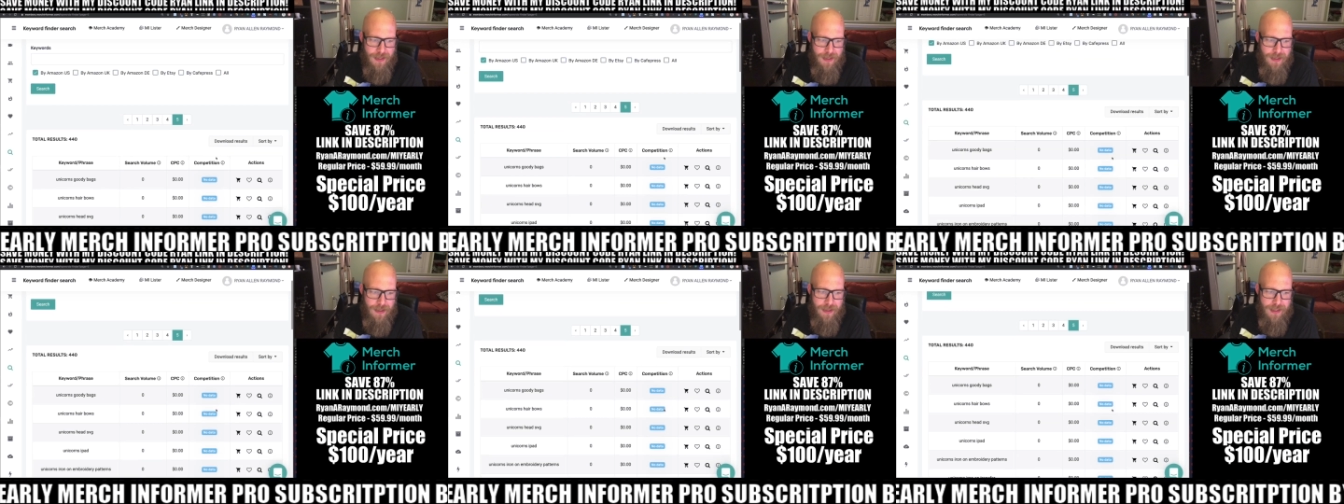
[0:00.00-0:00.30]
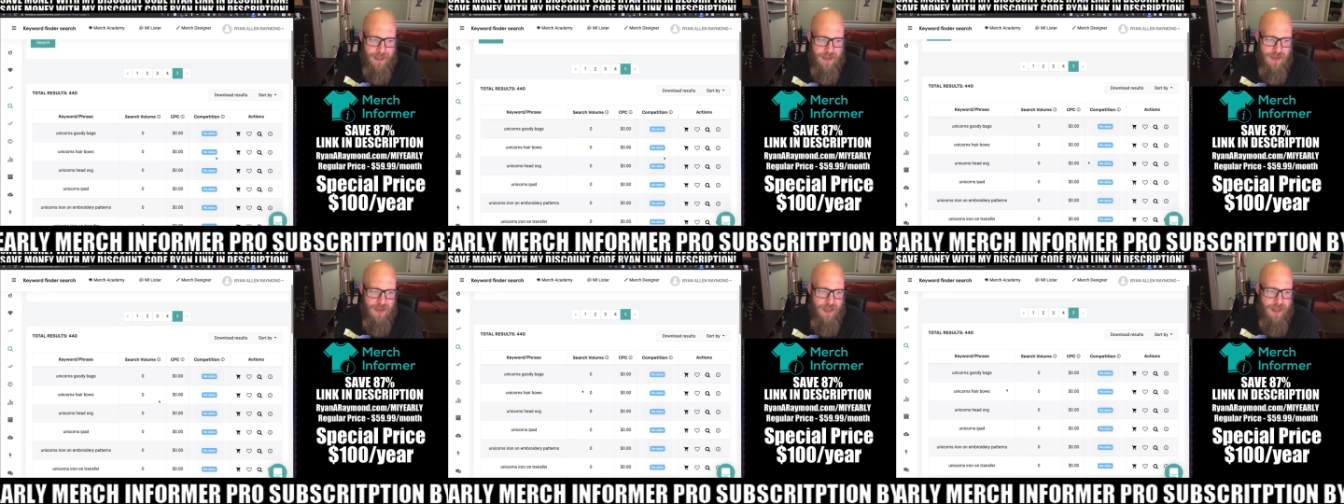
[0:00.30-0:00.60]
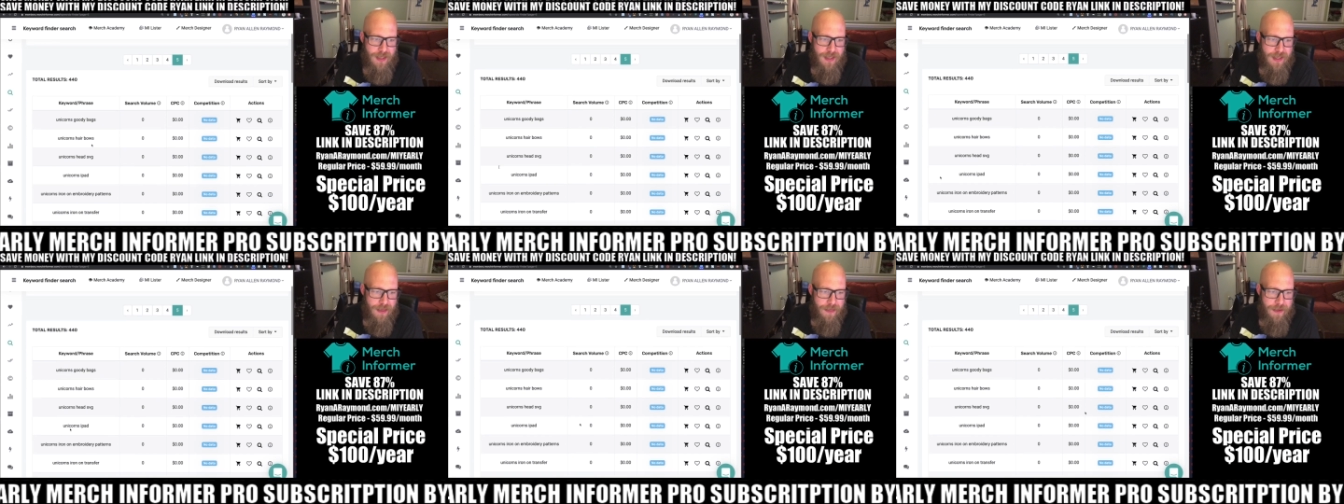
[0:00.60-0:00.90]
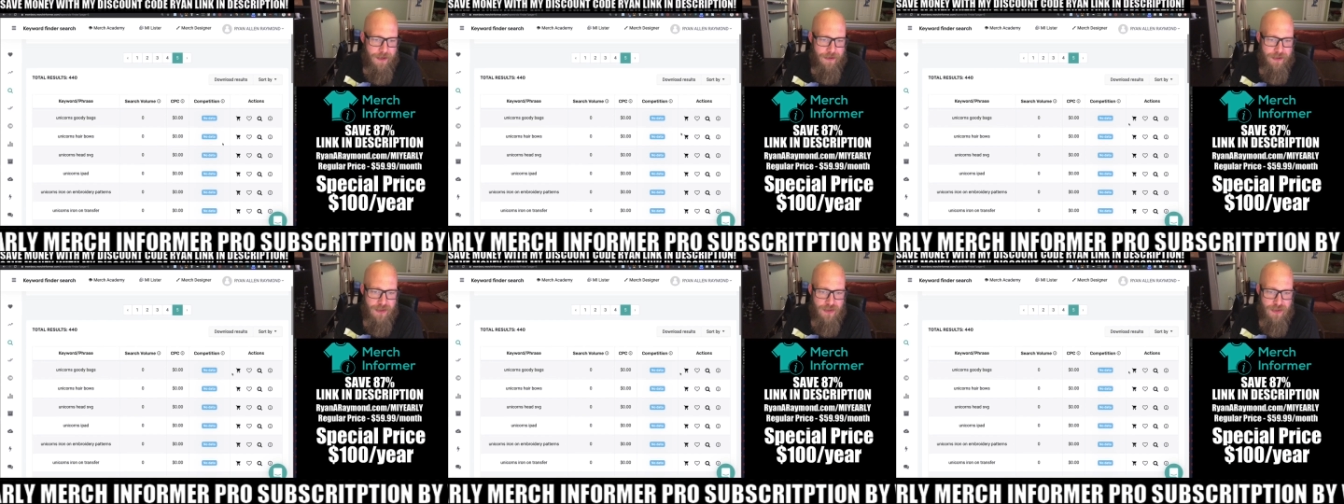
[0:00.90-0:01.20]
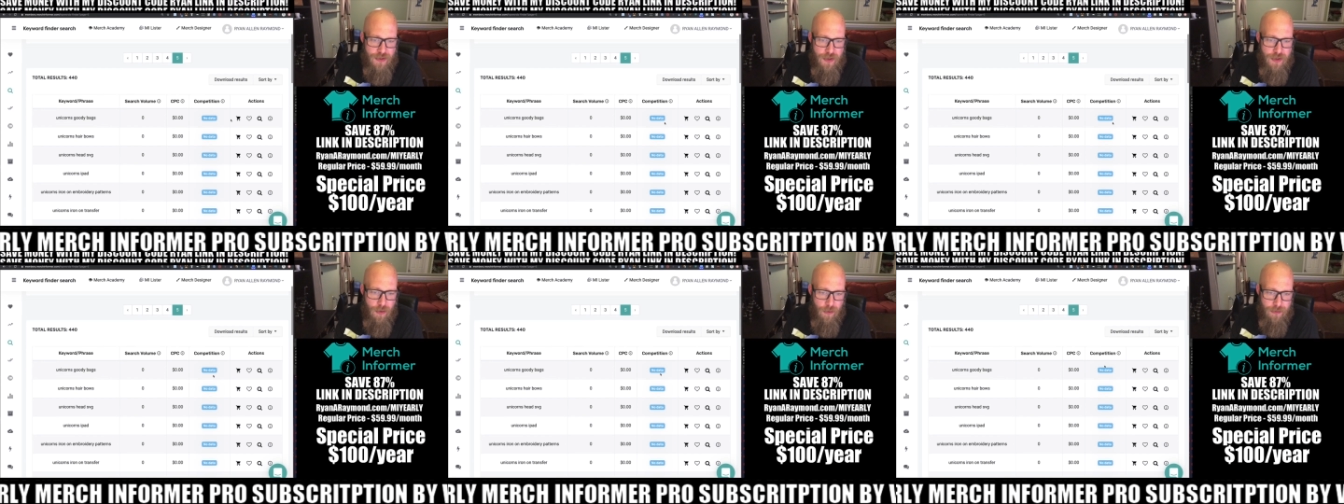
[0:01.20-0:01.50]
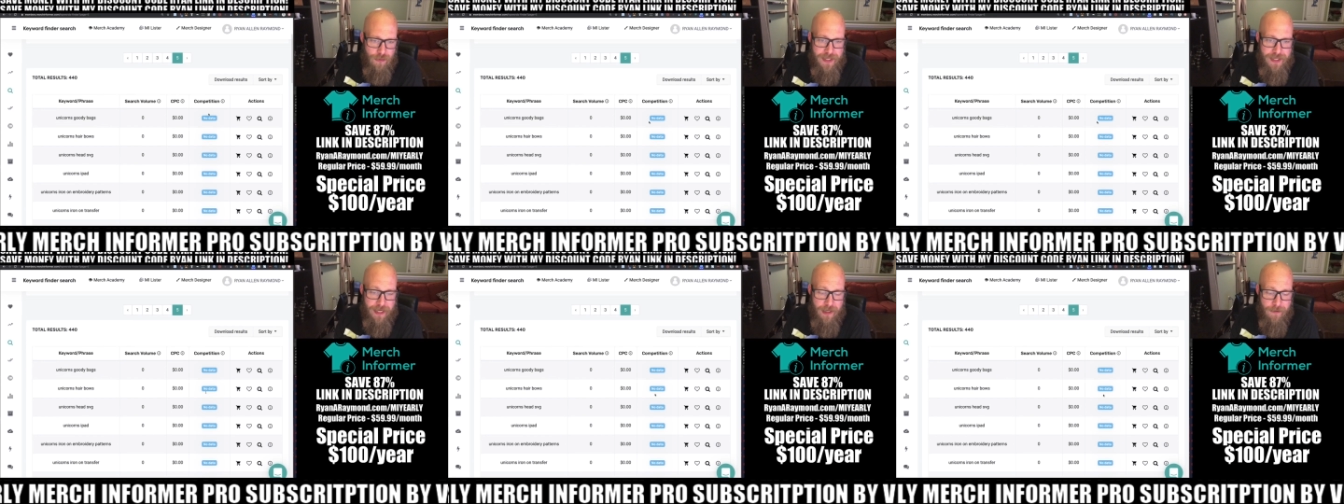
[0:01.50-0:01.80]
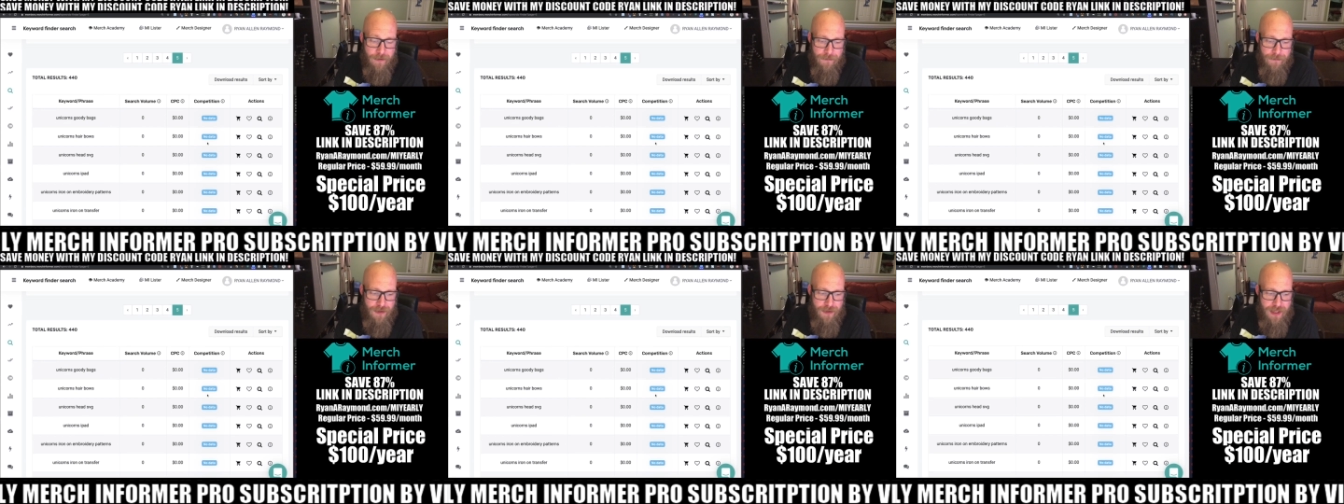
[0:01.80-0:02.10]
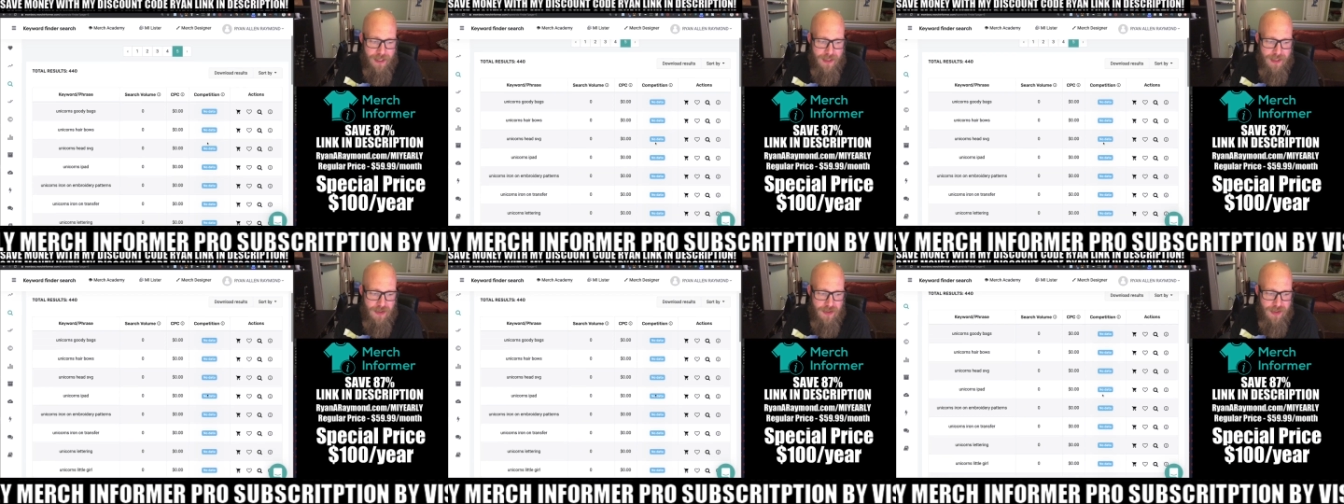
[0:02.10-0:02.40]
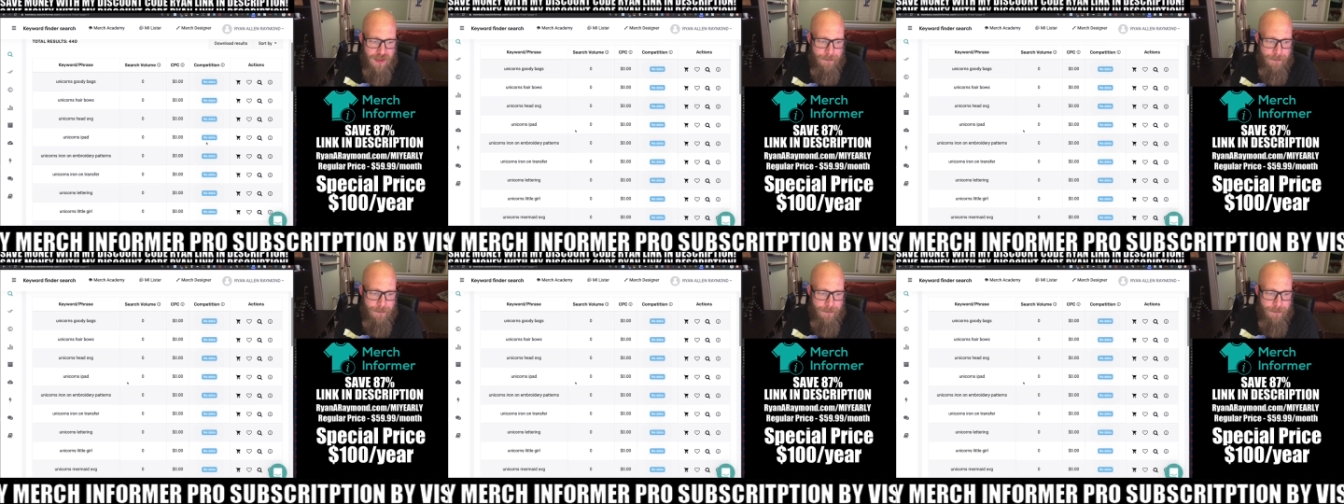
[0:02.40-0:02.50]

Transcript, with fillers: Look at this. There is no data for these,